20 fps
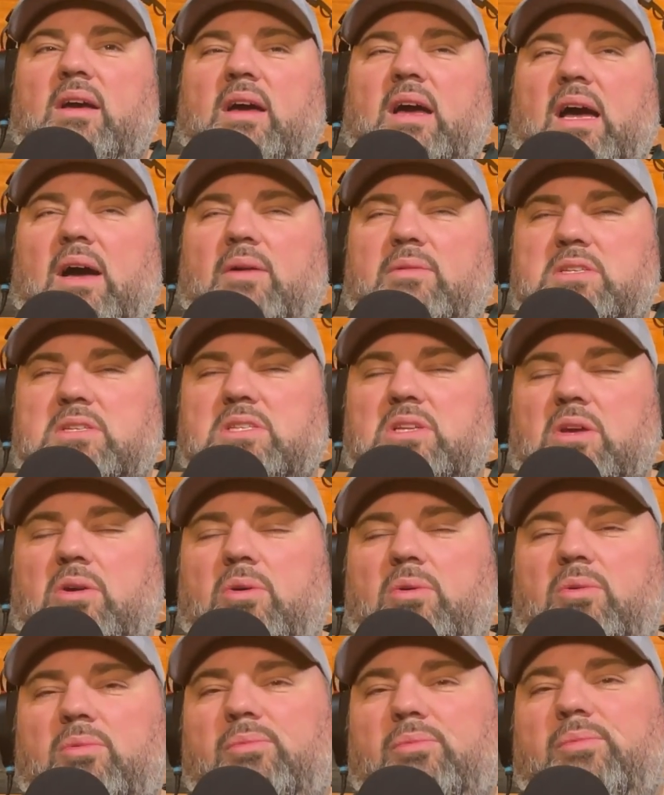I was
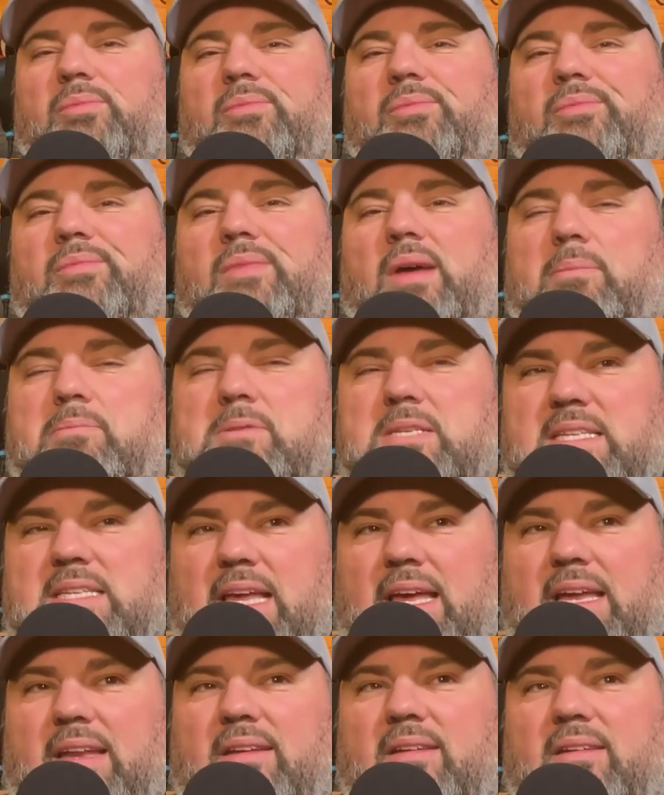so
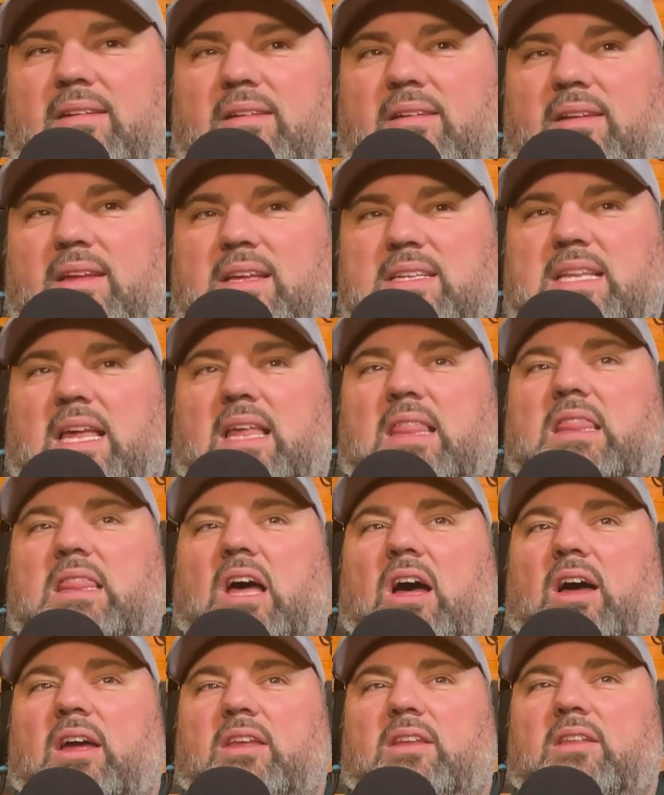upset because I
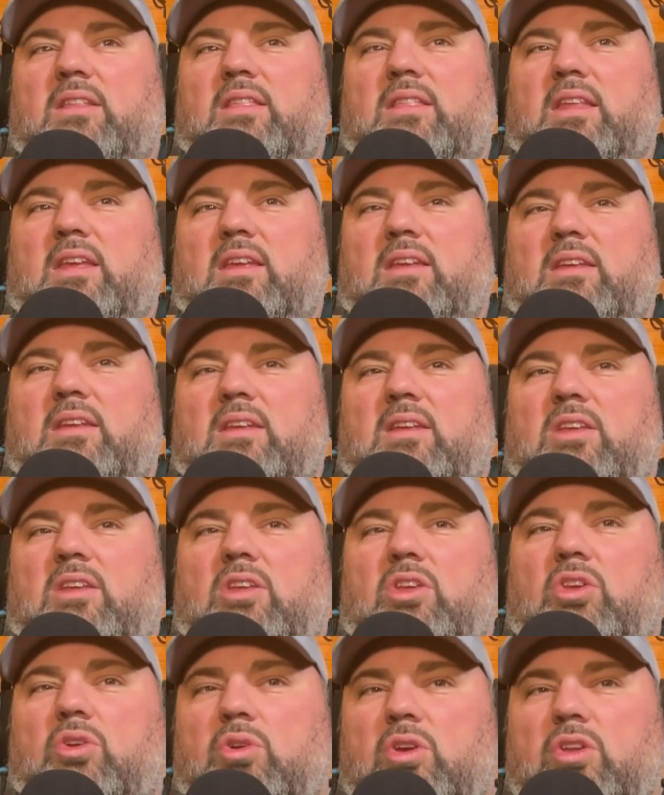thought that
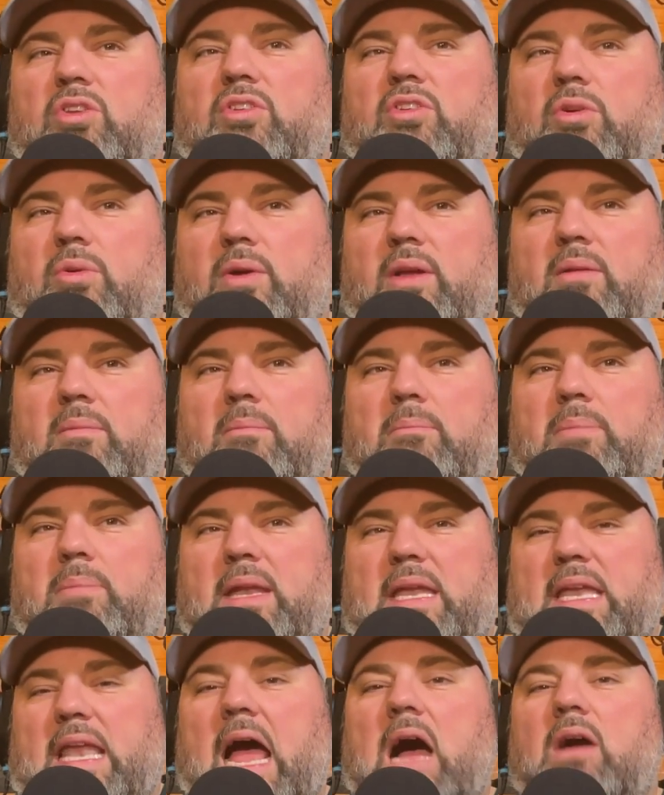you could do it,
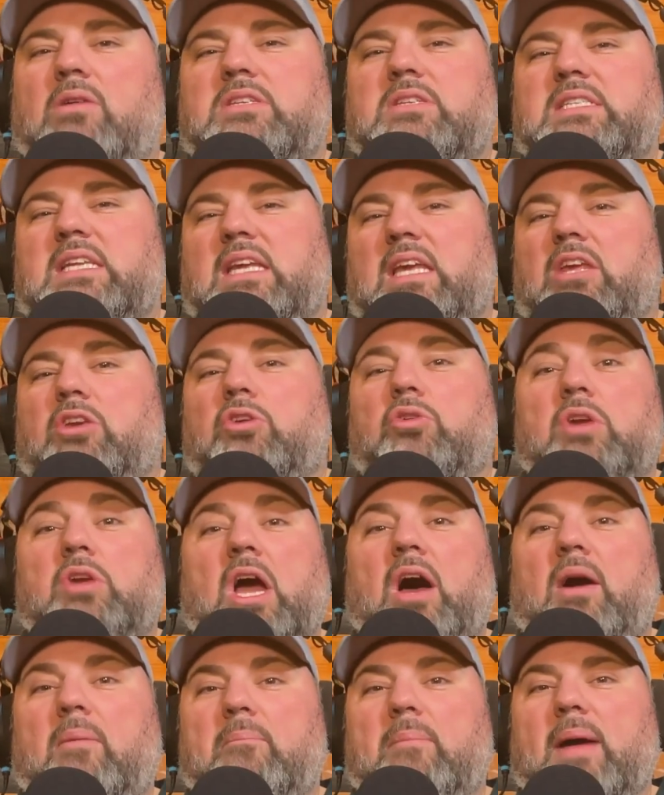but now seeing you
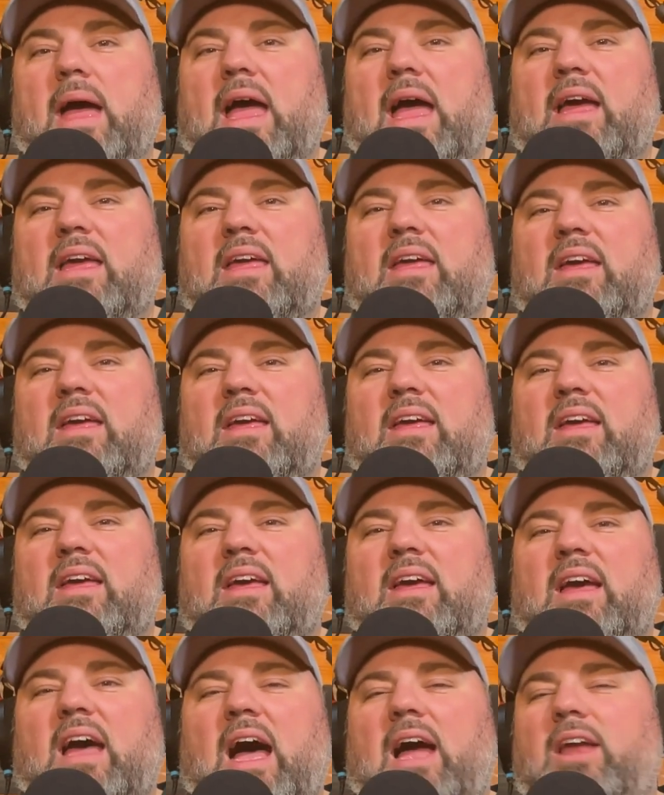come back,
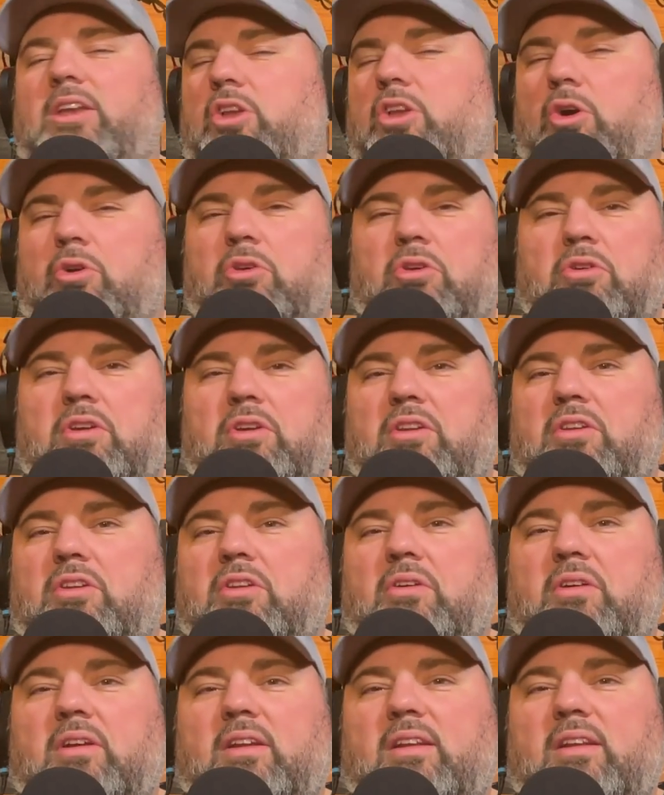I know you can
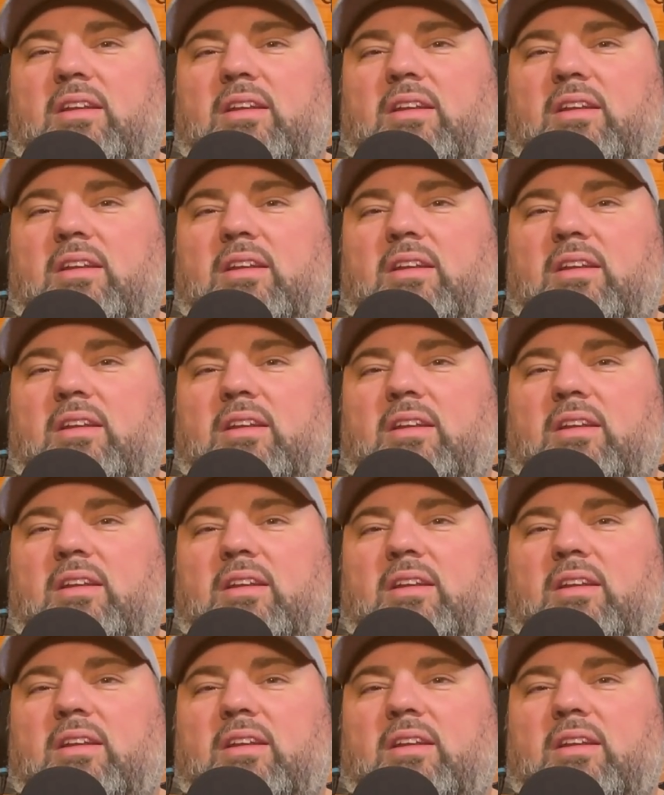do it.